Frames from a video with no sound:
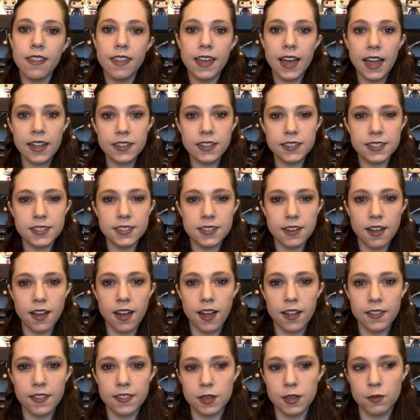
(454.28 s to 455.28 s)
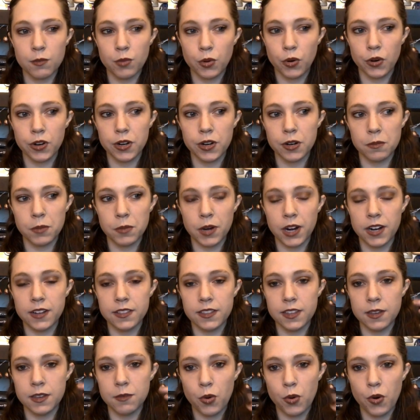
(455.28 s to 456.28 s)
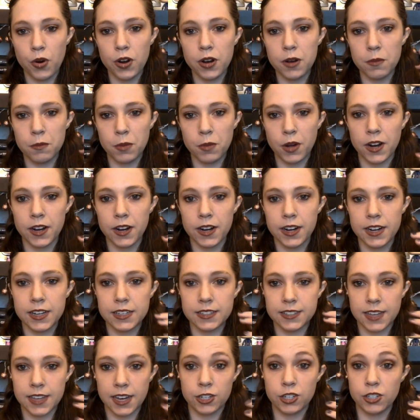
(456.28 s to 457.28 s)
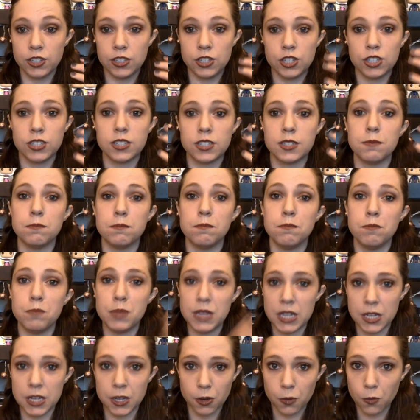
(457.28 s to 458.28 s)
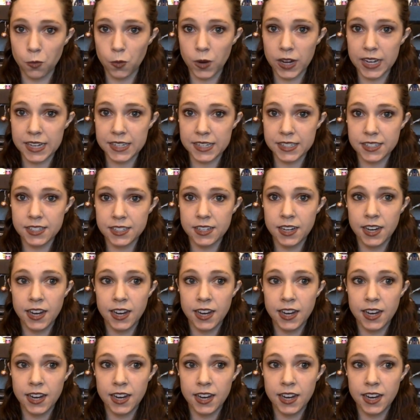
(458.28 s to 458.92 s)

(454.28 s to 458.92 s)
That's not the important part. The important part is actually just being white.